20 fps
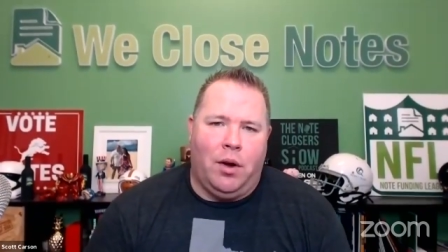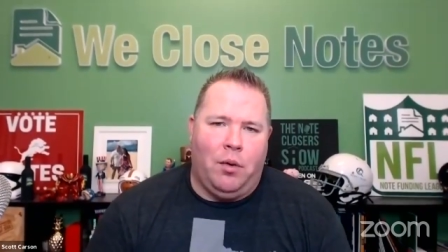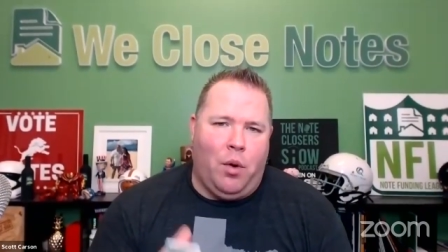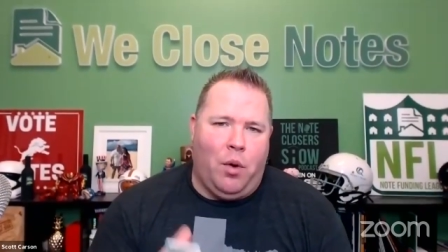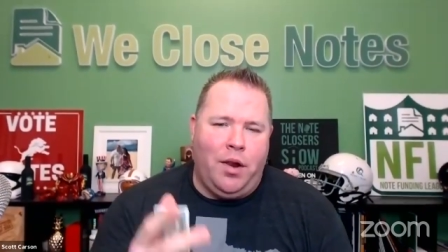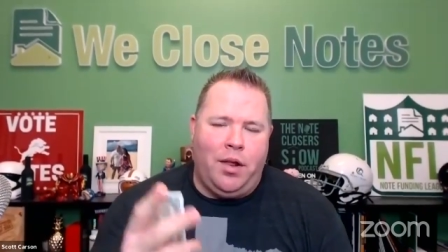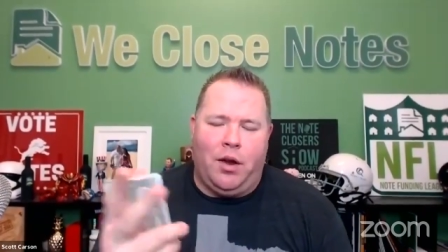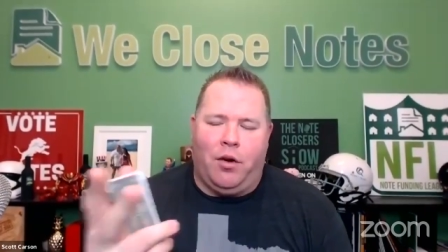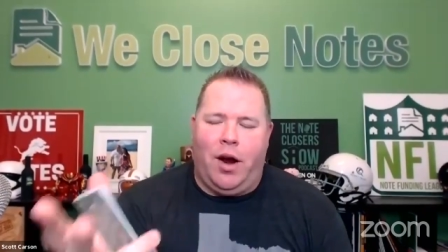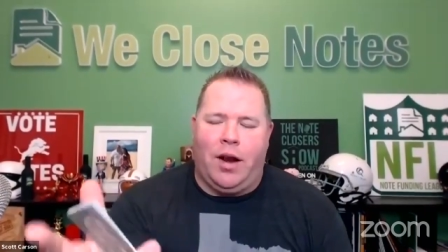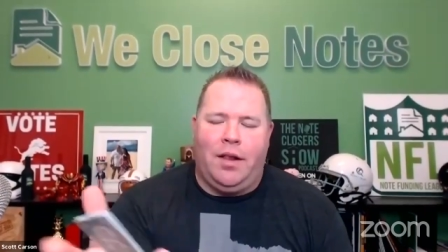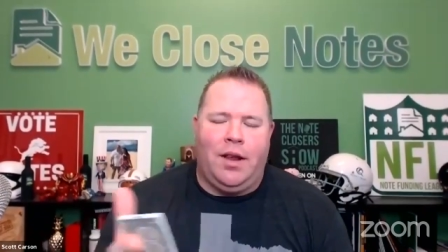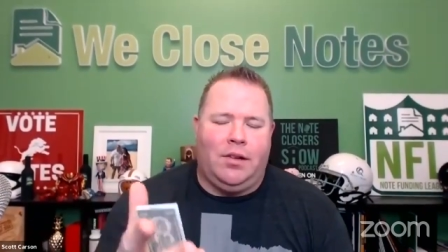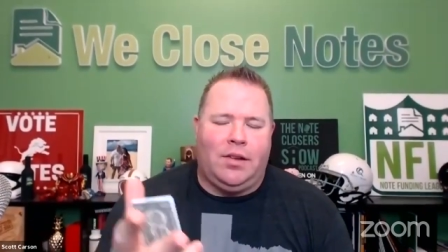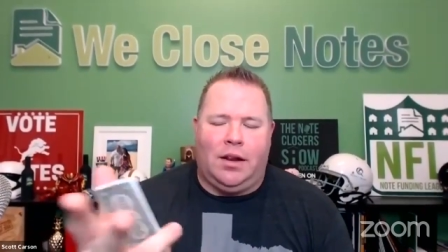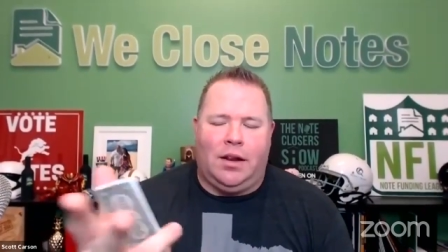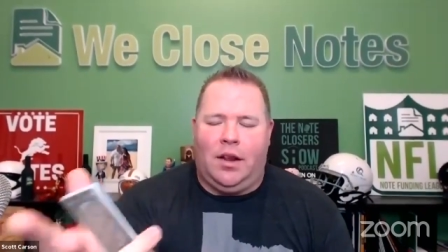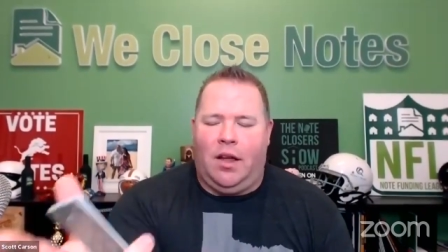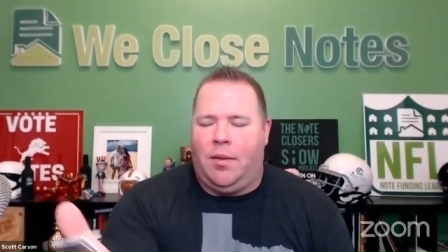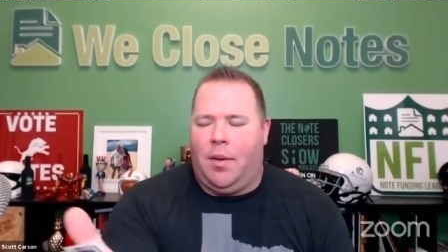Uh, one of the great things
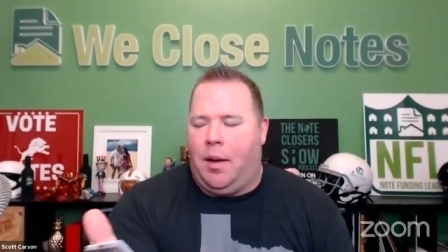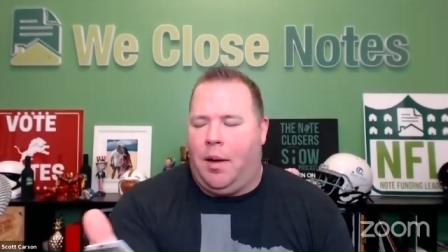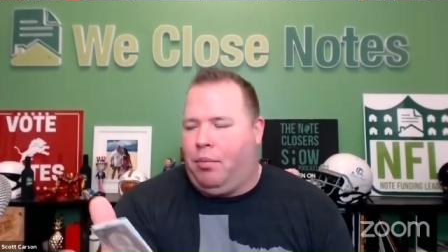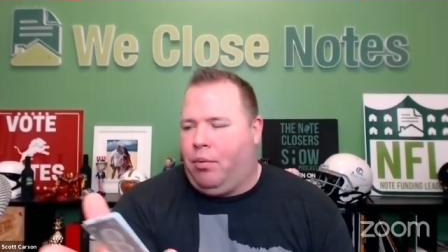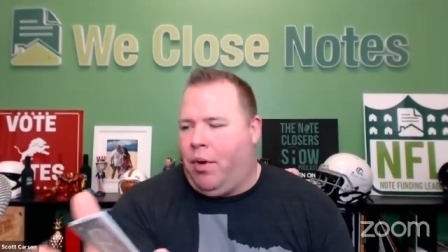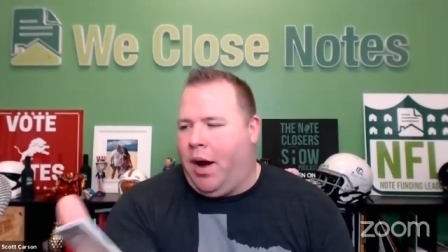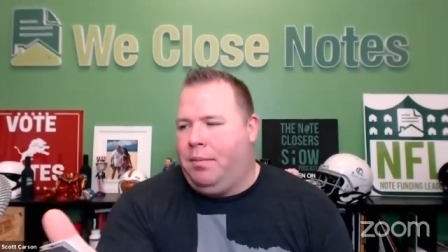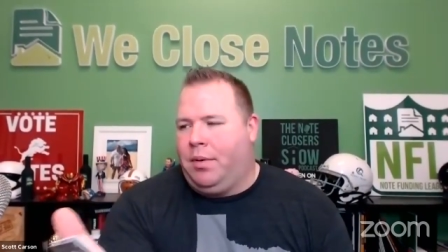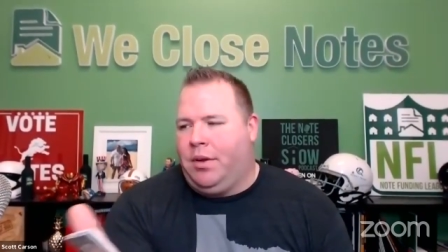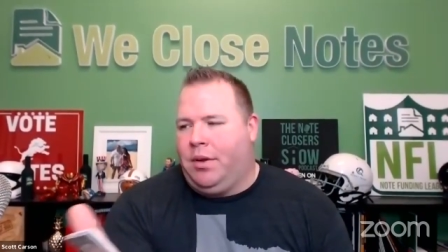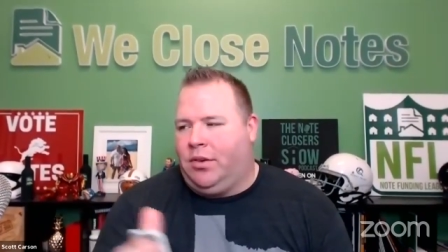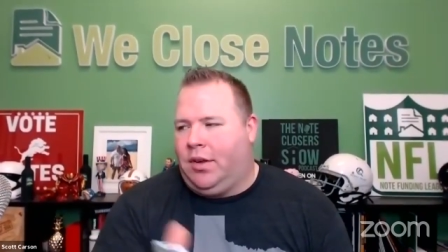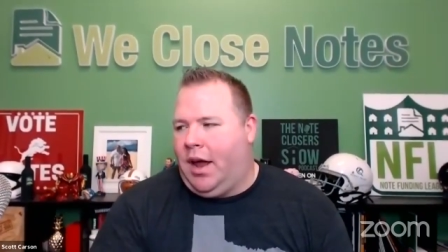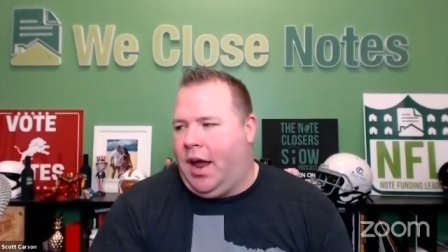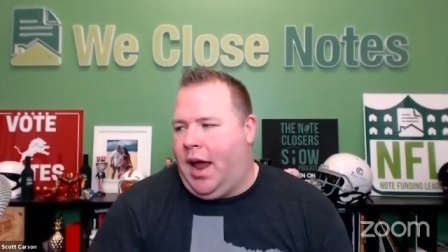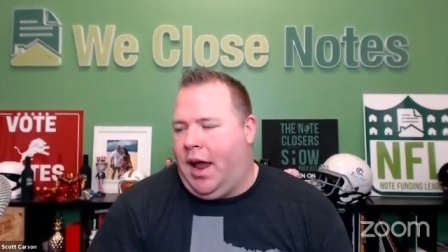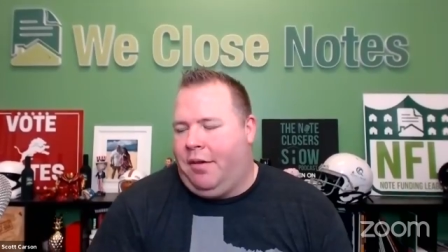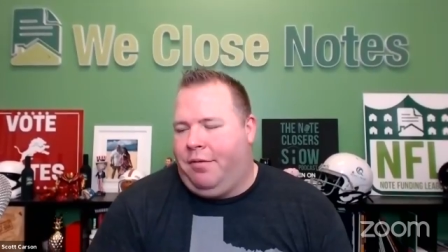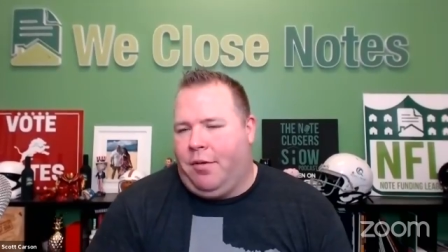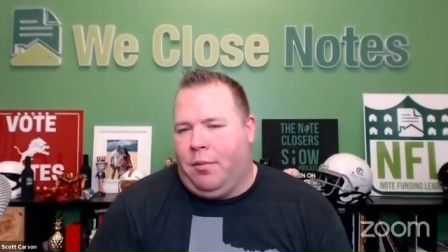I love about Brent
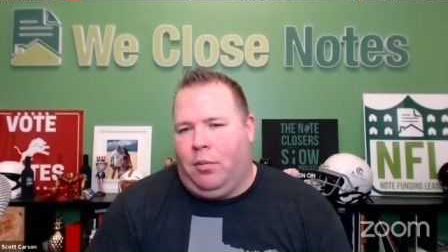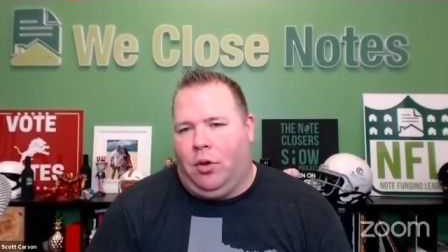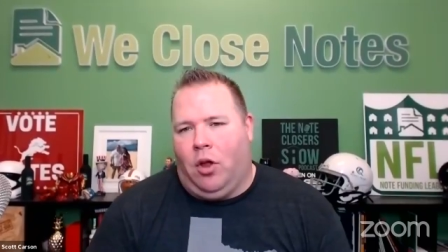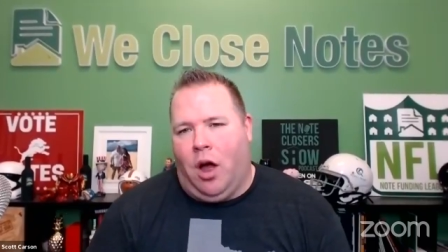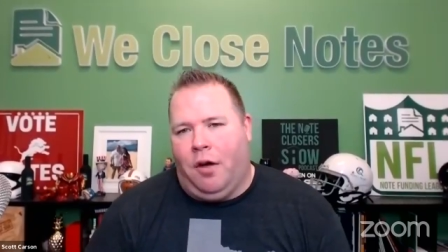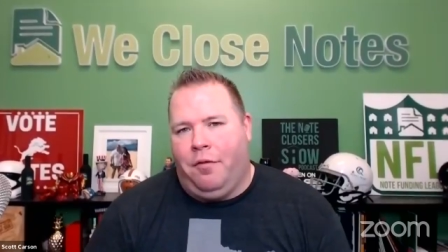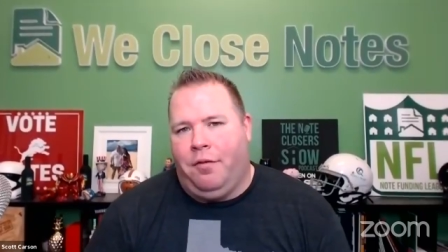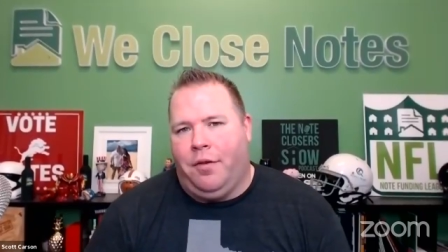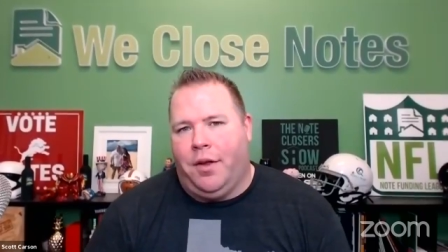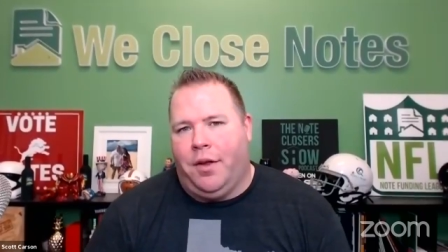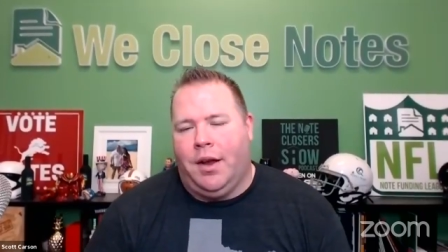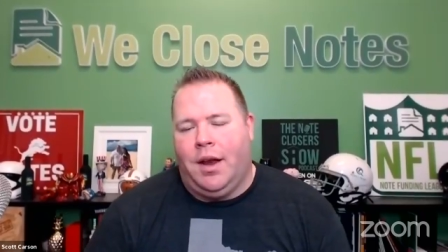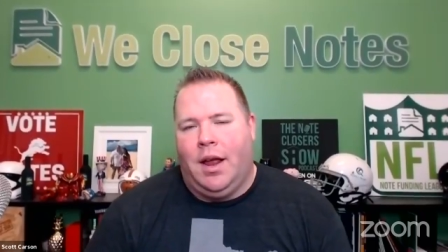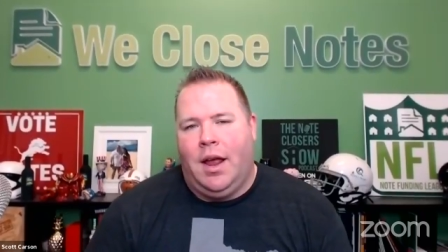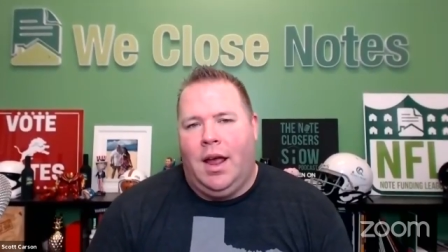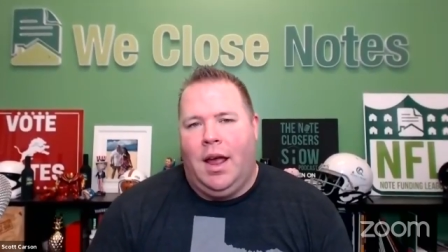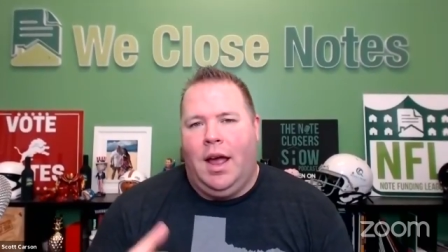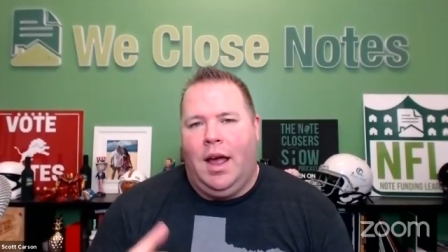Biscay from Laughlin,